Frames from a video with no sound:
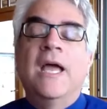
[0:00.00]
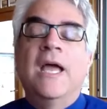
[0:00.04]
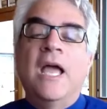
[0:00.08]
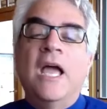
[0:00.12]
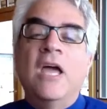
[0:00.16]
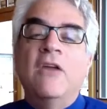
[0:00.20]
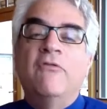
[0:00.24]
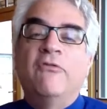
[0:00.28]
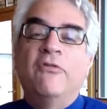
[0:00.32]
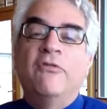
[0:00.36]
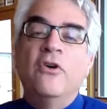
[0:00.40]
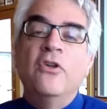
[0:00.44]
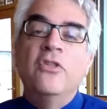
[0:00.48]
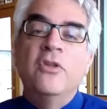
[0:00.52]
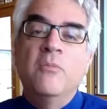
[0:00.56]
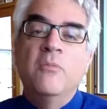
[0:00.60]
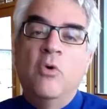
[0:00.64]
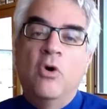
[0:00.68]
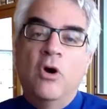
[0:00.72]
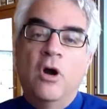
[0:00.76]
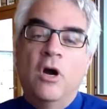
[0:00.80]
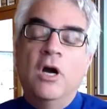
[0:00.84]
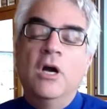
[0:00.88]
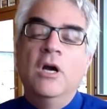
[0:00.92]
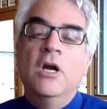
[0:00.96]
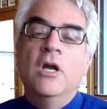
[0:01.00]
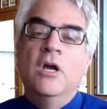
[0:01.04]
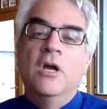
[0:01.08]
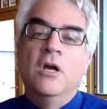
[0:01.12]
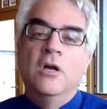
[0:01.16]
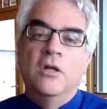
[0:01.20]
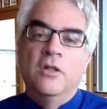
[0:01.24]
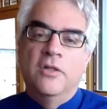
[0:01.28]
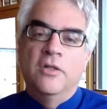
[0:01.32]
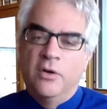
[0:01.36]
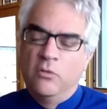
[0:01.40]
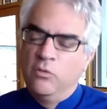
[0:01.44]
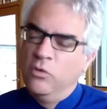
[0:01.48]
And furthermore,
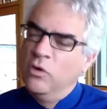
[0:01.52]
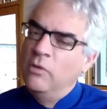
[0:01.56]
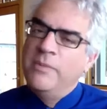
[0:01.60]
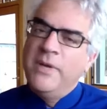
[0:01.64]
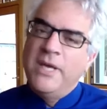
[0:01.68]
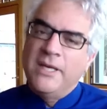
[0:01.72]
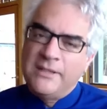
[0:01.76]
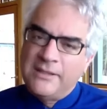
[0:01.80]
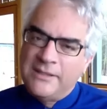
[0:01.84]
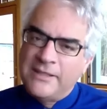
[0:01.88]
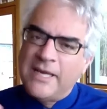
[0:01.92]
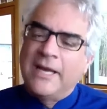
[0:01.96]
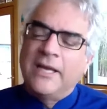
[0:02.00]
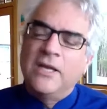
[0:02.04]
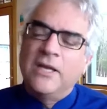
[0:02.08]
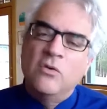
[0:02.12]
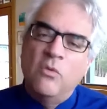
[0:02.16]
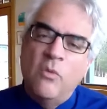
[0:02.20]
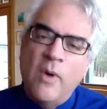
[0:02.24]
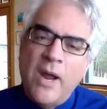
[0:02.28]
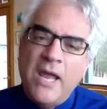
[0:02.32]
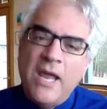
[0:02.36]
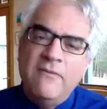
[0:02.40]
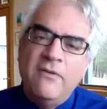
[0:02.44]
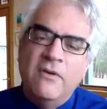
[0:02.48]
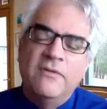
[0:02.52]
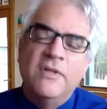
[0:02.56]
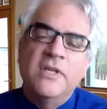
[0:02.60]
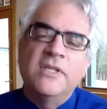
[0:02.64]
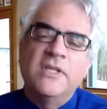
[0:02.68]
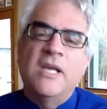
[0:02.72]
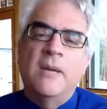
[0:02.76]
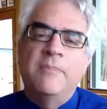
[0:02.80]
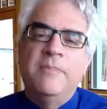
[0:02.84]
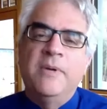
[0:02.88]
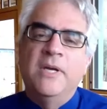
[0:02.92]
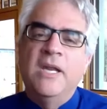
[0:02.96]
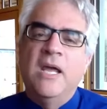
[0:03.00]
there will be a second wave of this
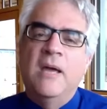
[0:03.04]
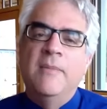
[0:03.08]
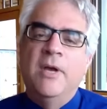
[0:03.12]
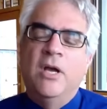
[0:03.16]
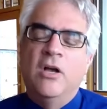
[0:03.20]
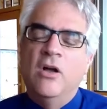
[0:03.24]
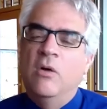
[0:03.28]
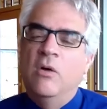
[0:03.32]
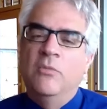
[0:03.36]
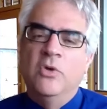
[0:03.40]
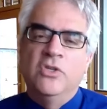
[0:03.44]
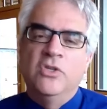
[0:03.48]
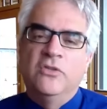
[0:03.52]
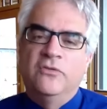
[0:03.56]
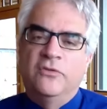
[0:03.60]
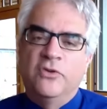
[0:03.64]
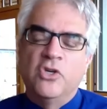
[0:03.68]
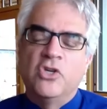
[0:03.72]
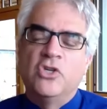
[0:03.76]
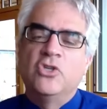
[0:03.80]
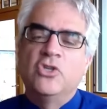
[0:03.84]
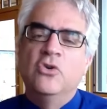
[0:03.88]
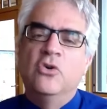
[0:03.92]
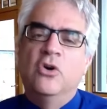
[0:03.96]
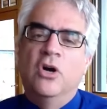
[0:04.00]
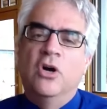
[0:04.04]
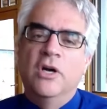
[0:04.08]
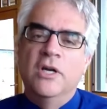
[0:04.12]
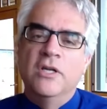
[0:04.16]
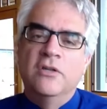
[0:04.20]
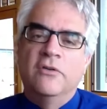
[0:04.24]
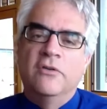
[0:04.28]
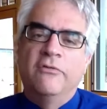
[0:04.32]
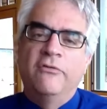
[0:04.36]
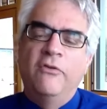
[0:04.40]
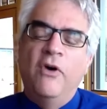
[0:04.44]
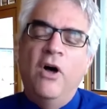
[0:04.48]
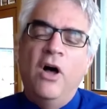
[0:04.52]
epidemic almost for sure in the
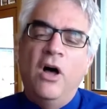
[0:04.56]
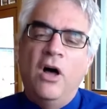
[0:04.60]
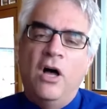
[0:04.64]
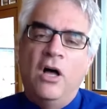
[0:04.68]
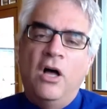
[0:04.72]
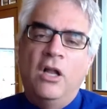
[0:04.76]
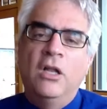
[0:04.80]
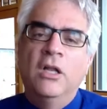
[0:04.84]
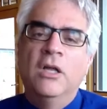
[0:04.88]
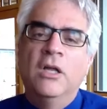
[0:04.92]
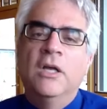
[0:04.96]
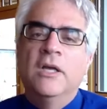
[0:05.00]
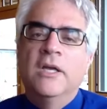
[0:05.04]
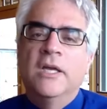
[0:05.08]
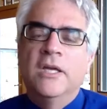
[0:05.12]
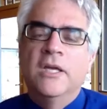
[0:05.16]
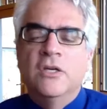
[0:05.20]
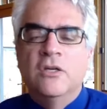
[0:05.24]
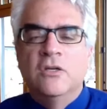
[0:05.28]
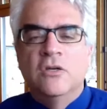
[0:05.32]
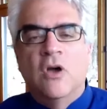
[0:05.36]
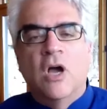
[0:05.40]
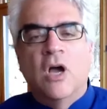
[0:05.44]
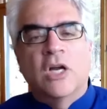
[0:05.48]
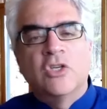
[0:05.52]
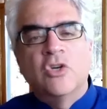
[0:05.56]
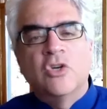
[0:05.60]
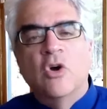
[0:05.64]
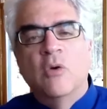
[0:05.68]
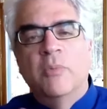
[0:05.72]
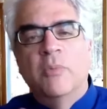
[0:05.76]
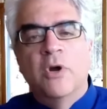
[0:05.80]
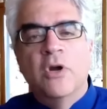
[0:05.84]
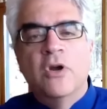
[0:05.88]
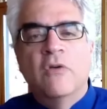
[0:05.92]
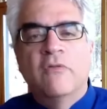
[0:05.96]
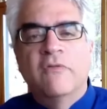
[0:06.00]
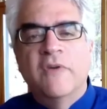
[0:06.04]
fall, in
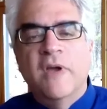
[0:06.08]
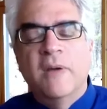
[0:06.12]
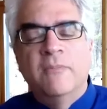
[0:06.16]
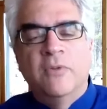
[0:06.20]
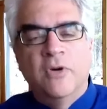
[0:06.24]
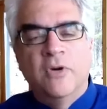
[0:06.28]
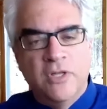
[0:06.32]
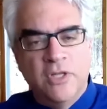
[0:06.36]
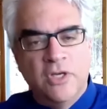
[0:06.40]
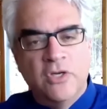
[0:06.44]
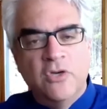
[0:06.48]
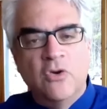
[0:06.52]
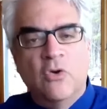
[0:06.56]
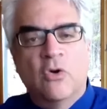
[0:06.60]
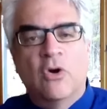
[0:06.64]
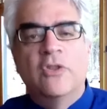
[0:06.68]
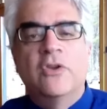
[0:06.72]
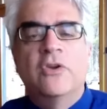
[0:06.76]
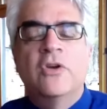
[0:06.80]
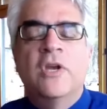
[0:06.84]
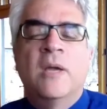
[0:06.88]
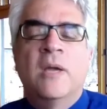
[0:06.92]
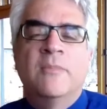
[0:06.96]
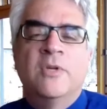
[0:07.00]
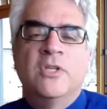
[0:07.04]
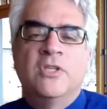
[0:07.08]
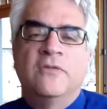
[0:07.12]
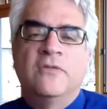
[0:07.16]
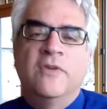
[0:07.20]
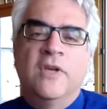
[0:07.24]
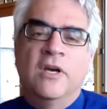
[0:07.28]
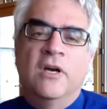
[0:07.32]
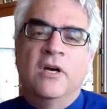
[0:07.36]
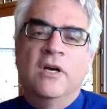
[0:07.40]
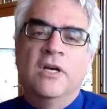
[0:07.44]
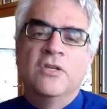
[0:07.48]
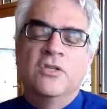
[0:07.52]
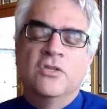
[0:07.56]
October, November, in the Northern
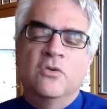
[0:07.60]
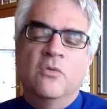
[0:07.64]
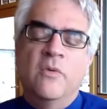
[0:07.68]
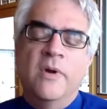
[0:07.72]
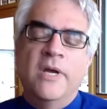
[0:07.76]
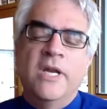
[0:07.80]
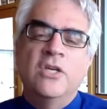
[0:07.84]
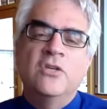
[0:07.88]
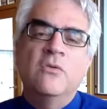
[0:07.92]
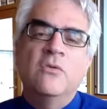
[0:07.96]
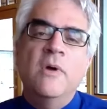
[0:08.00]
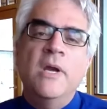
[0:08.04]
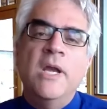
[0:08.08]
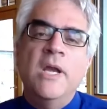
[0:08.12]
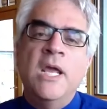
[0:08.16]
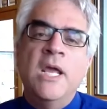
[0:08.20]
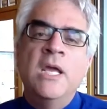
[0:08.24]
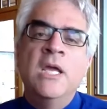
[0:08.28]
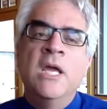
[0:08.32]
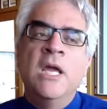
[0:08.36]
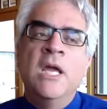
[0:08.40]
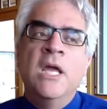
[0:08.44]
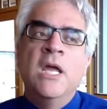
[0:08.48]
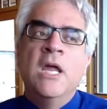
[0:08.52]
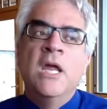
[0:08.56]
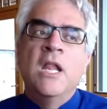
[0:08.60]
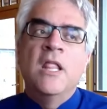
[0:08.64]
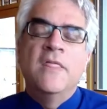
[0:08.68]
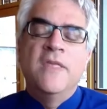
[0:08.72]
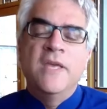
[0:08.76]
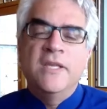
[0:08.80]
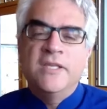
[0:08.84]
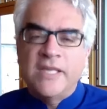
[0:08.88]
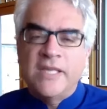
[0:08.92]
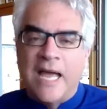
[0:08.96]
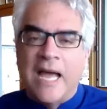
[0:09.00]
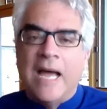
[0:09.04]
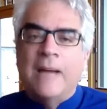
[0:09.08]
Hemisphere in 2020.
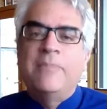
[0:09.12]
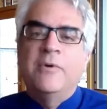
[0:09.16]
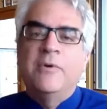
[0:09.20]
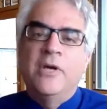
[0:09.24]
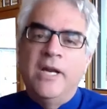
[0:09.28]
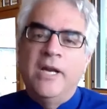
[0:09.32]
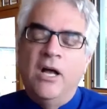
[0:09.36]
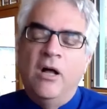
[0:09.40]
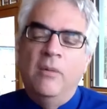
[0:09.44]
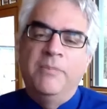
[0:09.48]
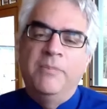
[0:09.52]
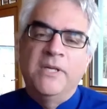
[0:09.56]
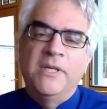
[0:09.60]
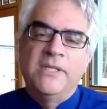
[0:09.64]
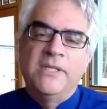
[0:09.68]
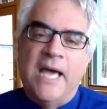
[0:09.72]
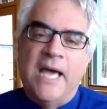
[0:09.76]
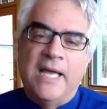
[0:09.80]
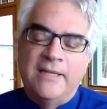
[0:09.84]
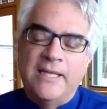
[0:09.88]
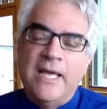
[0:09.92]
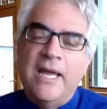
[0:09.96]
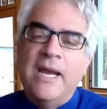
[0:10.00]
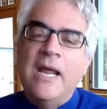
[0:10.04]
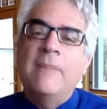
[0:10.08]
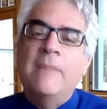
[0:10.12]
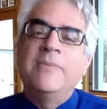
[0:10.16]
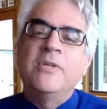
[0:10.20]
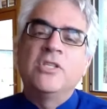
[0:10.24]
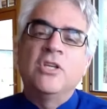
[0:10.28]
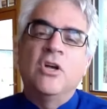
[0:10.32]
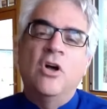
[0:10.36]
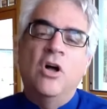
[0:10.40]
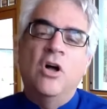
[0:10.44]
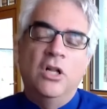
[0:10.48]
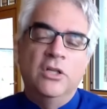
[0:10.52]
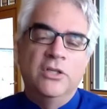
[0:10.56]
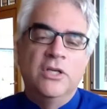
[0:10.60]
This app could help us That app is
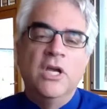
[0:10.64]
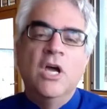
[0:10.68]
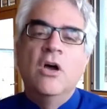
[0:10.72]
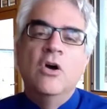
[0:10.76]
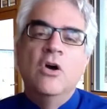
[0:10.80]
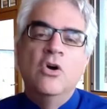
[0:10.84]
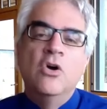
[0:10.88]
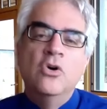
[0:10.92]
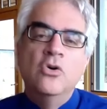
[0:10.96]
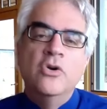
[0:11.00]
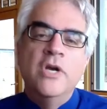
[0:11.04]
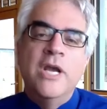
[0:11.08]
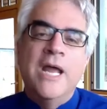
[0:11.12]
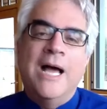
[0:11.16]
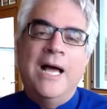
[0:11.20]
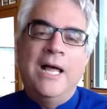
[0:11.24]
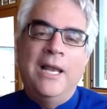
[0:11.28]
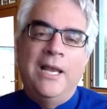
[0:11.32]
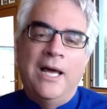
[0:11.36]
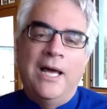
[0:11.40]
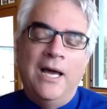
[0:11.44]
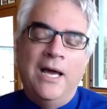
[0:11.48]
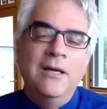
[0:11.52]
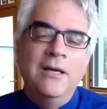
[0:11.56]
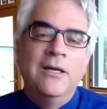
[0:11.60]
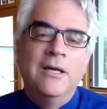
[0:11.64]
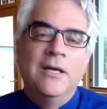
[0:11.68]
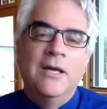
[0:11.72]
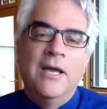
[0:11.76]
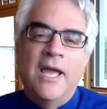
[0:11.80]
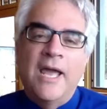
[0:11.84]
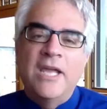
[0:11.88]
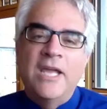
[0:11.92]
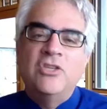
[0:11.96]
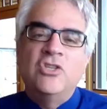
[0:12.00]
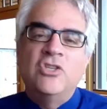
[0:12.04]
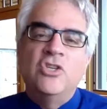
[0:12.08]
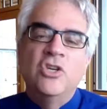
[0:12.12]
called Hunala,
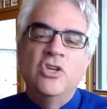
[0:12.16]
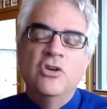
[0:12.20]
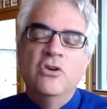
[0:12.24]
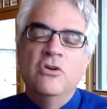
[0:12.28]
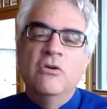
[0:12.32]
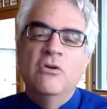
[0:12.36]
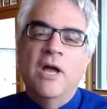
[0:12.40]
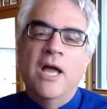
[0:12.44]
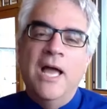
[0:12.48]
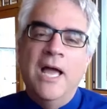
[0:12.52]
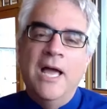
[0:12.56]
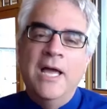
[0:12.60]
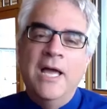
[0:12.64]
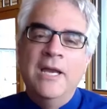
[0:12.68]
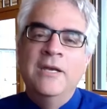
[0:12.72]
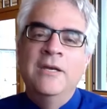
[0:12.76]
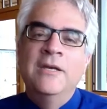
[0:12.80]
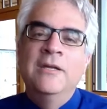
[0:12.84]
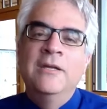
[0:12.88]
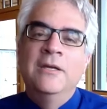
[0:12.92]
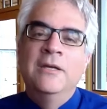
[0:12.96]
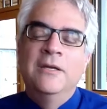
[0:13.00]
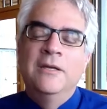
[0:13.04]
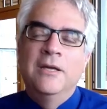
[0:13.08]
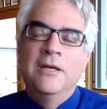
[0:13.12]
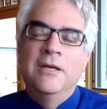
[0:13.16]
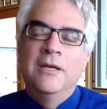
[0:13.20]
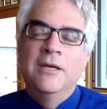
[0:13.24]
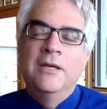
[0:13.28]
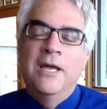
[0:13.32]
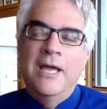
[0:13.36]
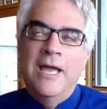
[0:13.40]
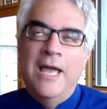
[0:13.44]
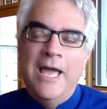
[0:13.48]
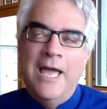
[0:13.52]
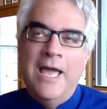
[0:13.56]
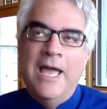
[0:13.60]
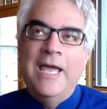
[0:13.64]
H U N
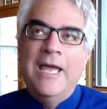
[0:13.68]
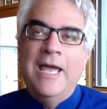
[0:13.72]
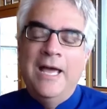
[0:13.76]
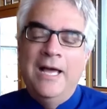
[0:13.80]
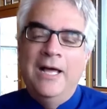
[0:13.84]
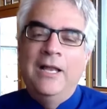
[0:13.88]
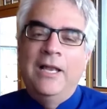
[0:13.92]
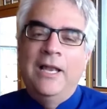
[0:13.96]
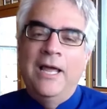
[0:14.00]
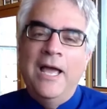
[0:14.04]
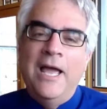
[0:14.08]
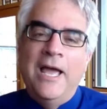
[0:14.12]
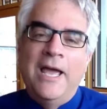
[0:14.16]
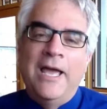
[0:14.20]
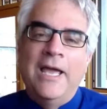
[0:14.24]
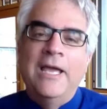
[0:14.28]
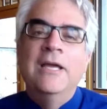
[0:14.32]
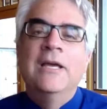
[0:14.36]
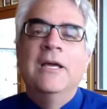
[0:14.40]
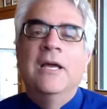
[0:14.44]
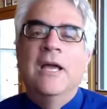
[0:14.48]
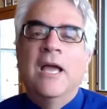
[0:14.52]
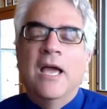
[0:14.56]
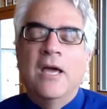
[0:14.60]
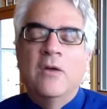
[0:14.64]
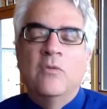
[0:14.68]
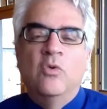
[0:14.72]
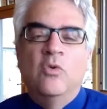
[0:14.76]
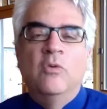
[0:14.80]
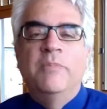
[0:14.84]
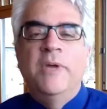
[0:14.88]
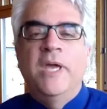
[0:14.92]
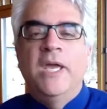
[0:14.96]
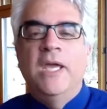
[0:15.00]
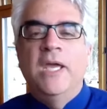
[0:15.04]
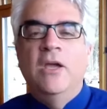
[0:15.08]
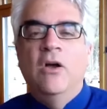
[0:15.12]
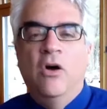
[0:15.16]
A L A, and will
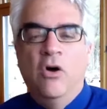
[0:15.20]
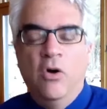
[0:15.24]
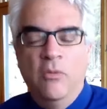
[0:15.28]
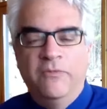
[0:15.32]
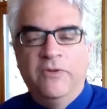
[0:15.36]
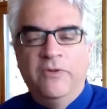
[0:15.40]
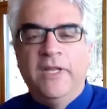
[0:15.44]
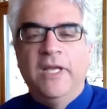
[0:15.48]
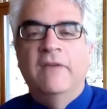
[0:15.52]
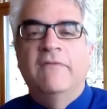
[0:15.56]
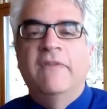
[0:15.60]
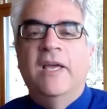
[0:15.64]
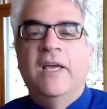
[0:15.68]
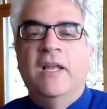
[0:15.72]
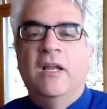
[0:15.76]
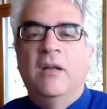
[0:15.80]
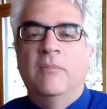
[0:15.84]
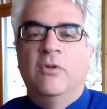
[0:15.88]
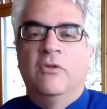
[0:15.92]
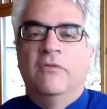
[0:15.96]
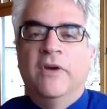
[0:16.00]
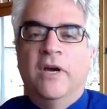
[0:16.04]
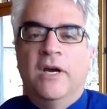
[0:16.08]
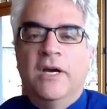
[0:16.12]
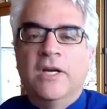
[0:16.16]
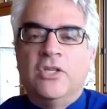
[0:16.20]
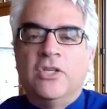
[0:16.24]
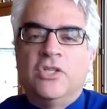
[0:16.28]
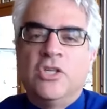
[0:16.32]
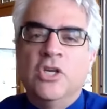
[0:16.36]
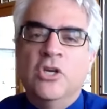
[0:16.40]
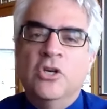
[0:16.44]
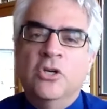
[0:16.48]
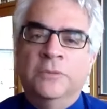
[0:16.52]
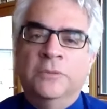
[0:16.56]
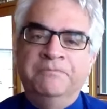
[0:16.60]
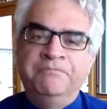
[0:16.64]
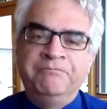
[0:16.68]
be hopefully available very
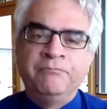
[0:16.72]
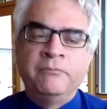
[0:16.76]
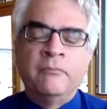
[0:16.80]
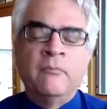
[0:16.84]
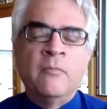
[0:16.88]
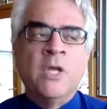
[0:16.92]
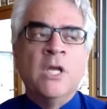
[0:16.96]
soon.